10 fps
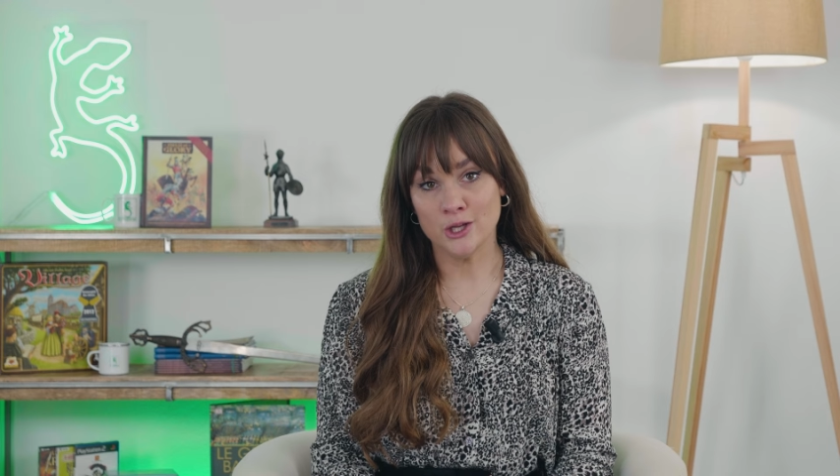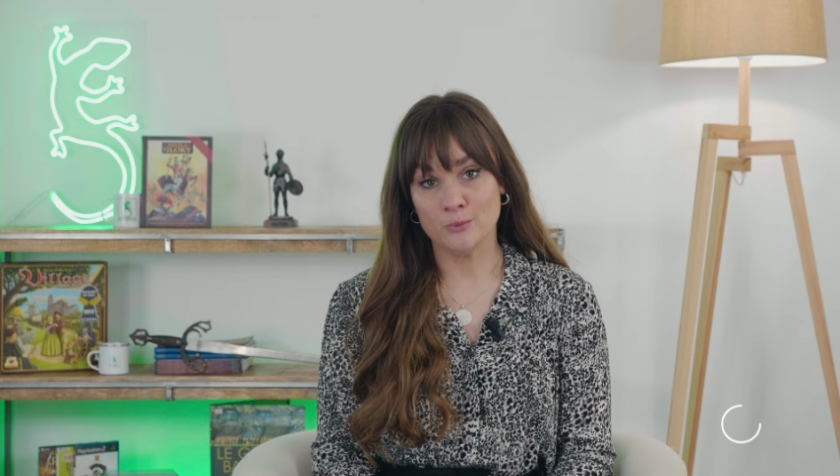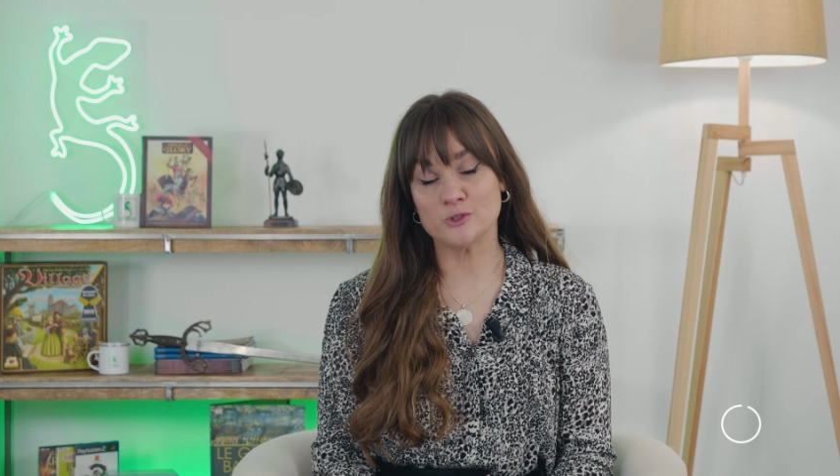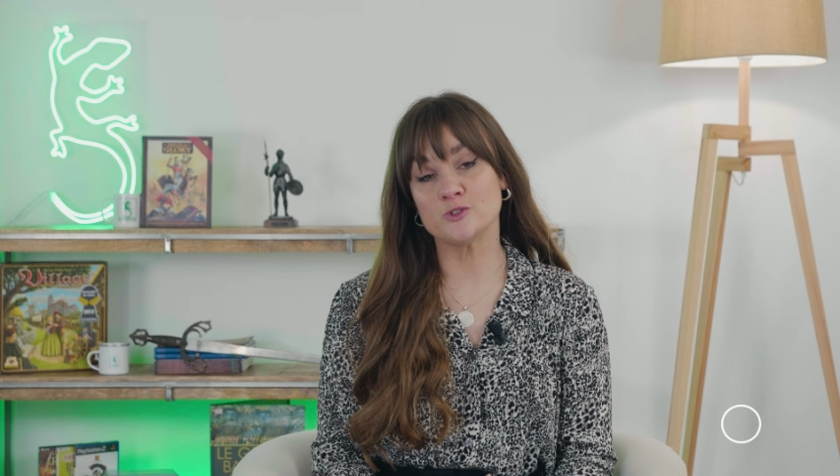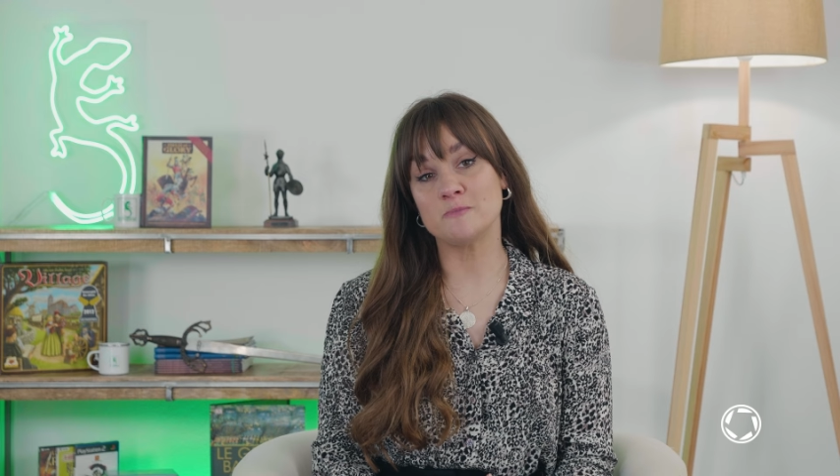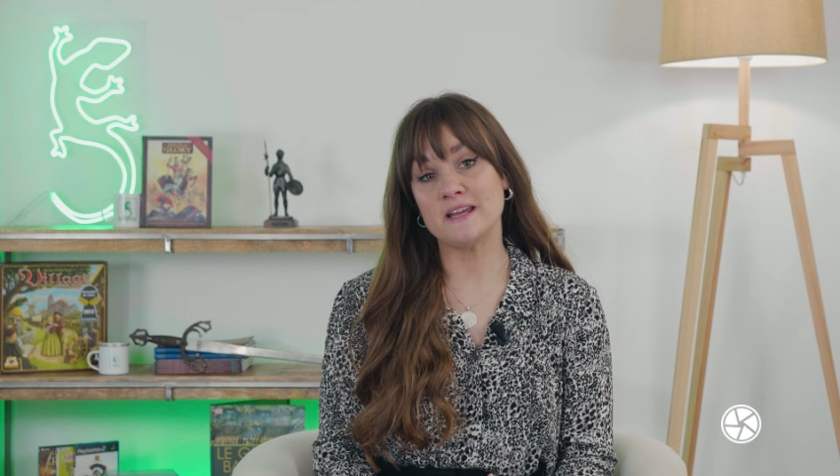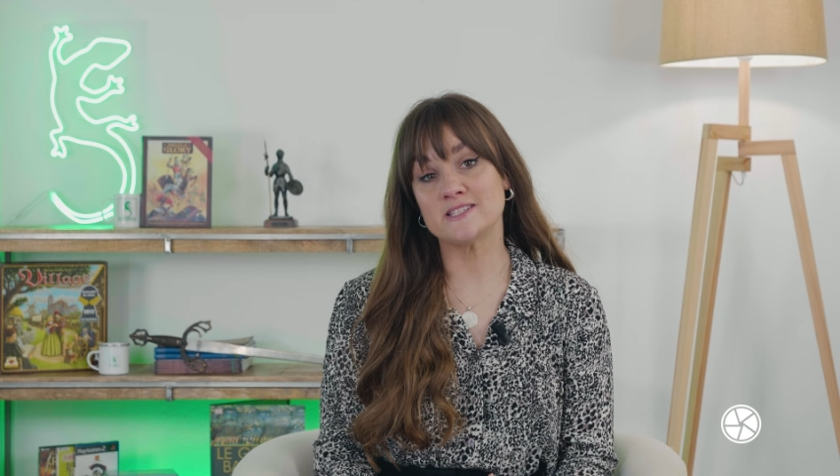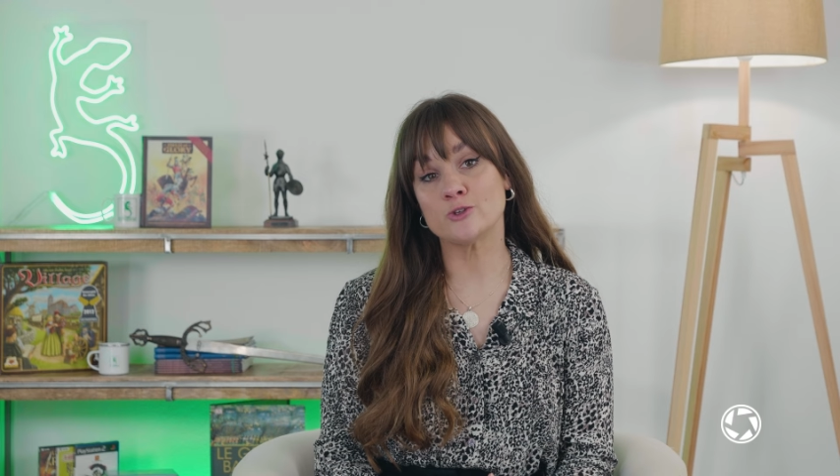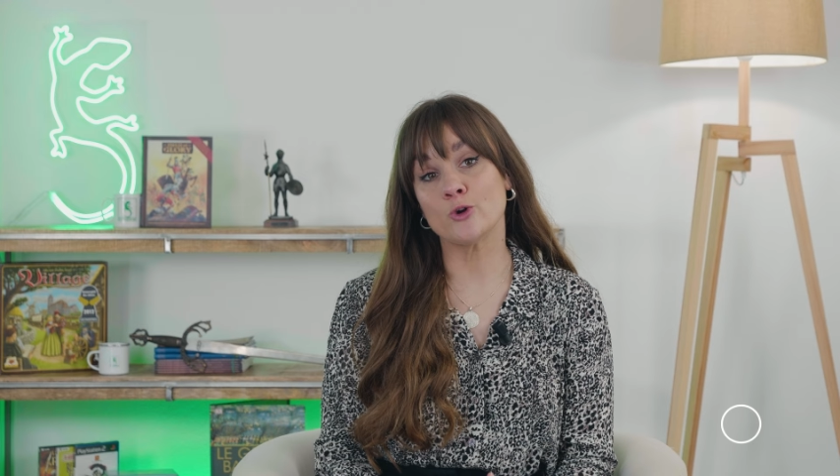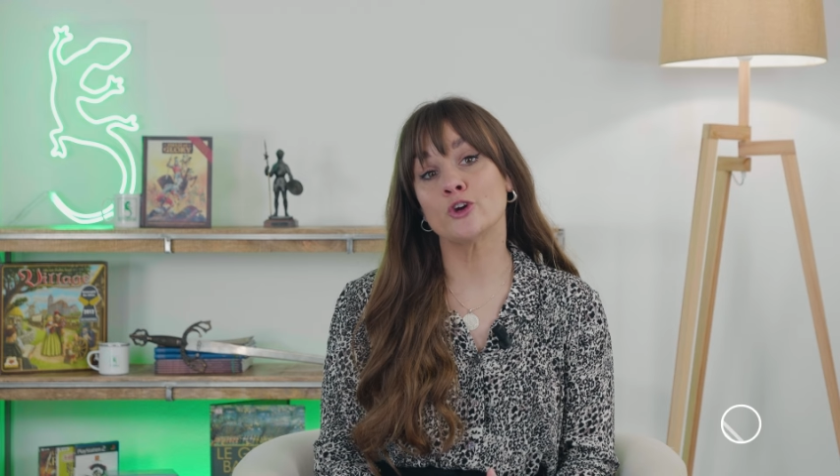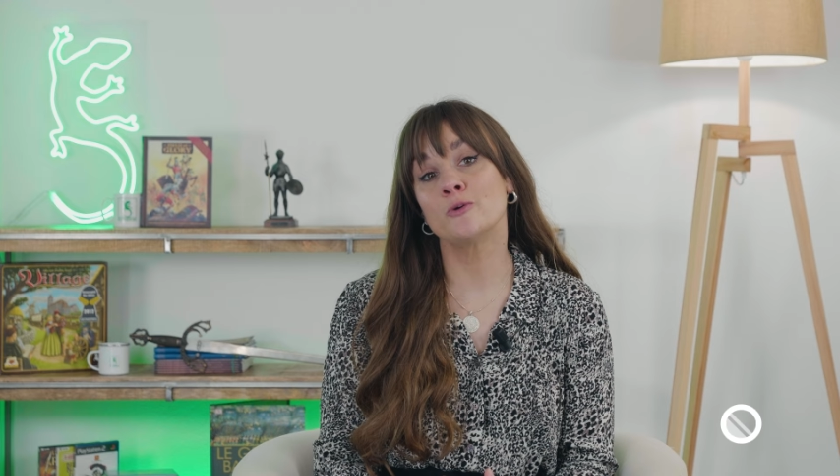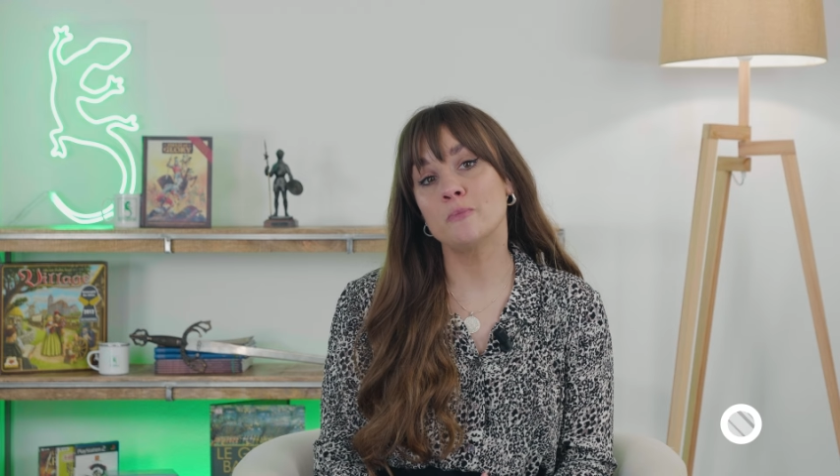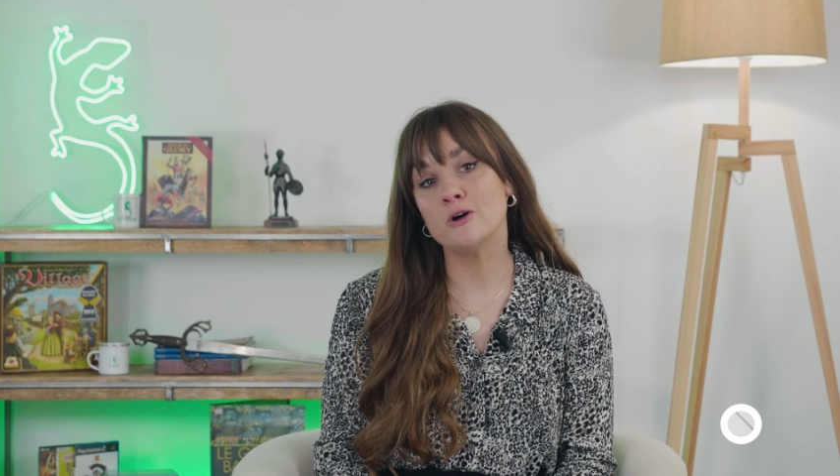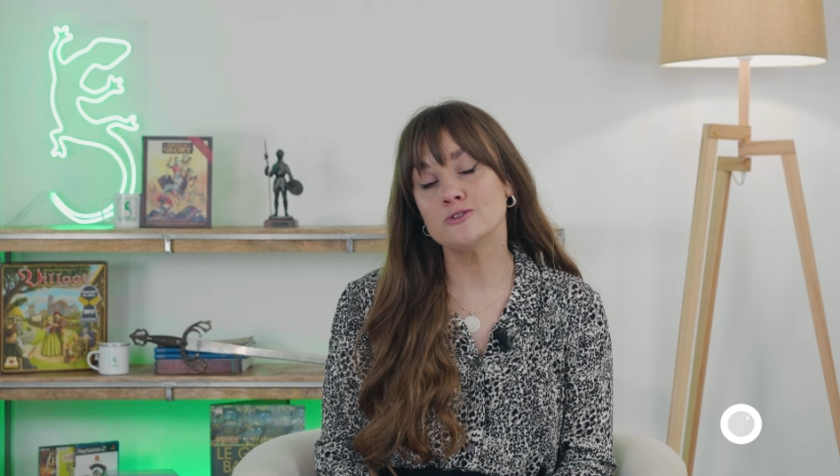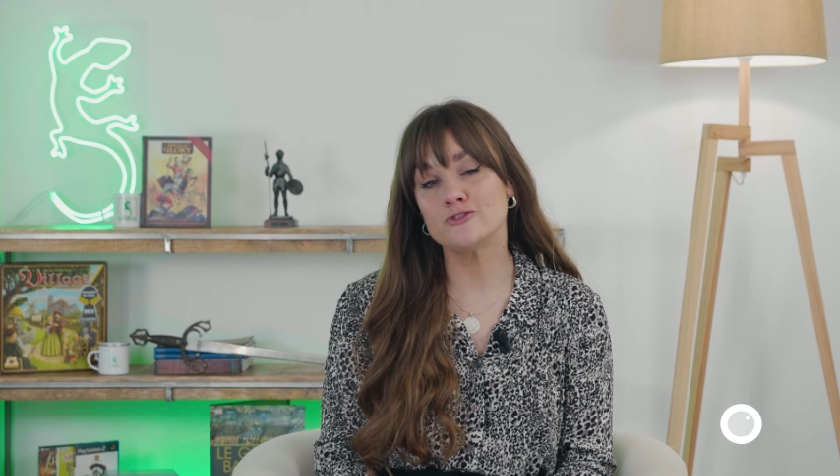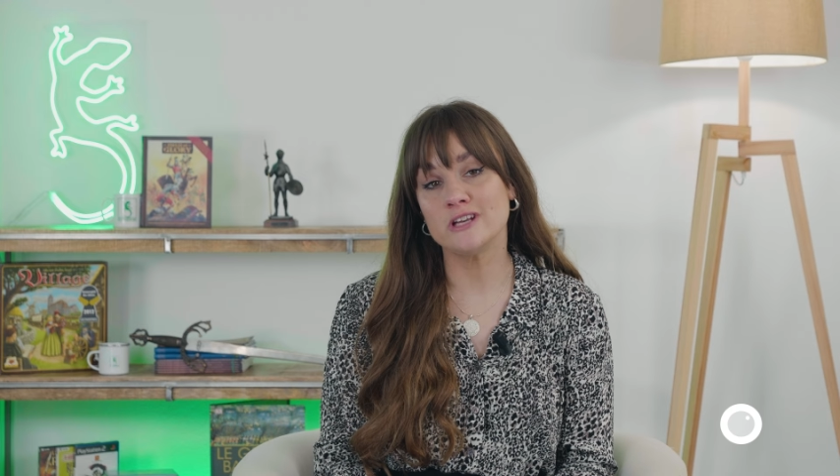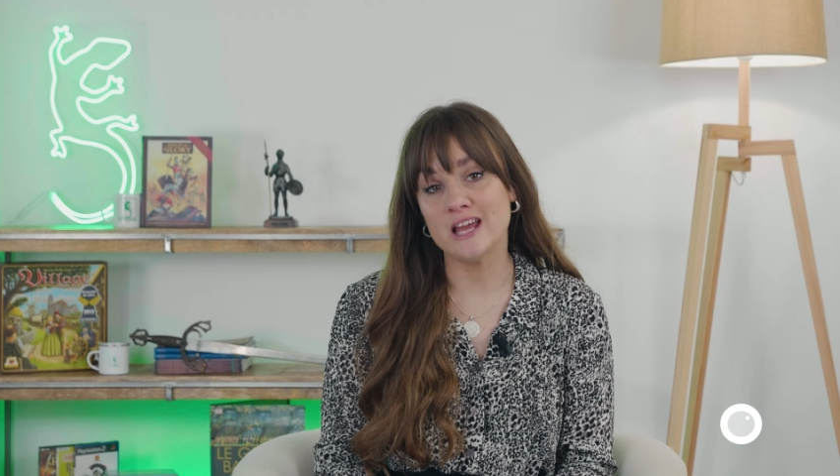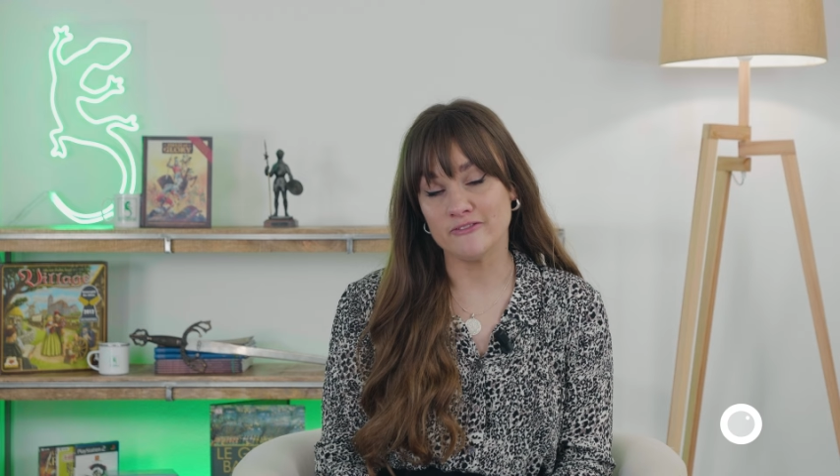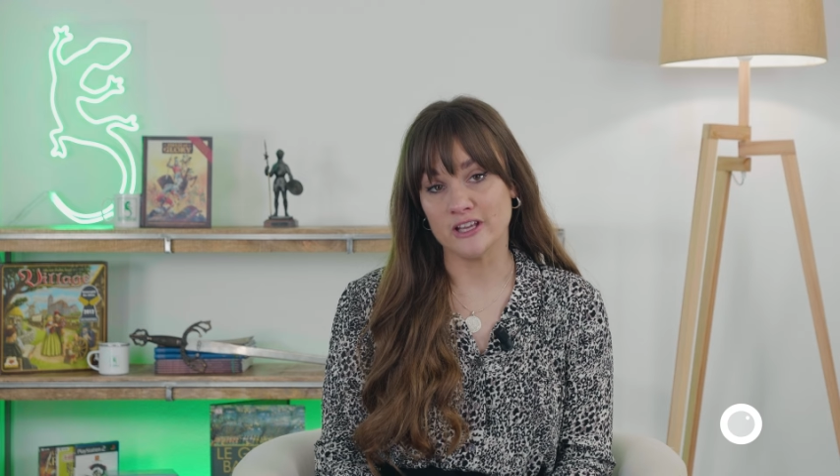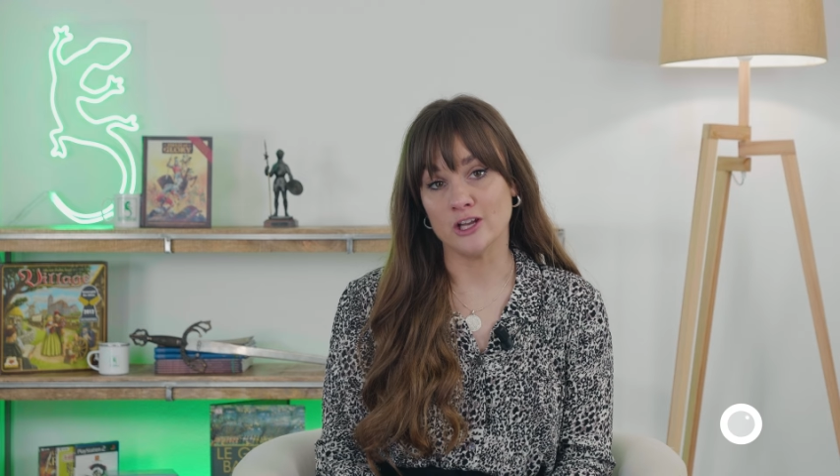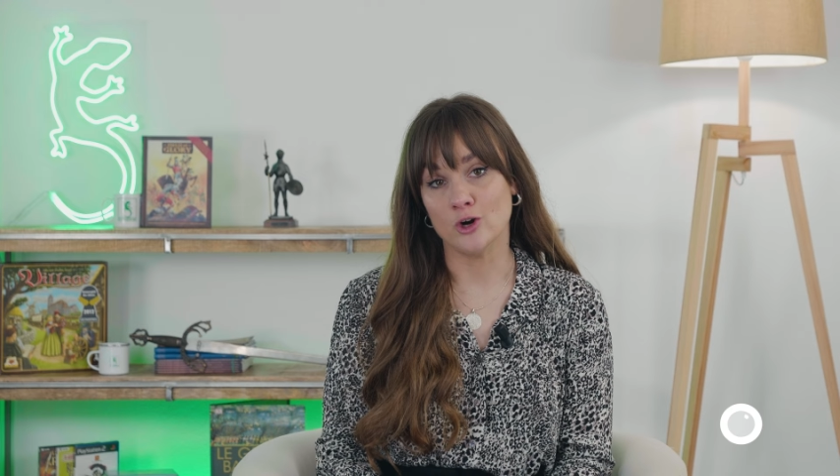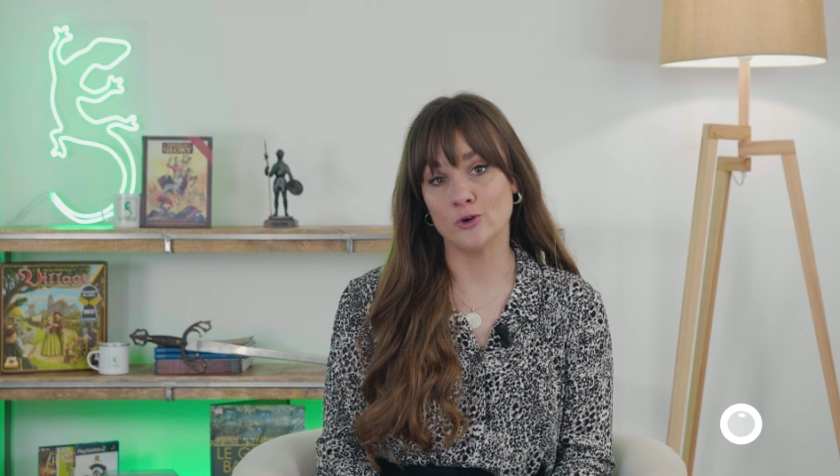which was based on a compulsory levy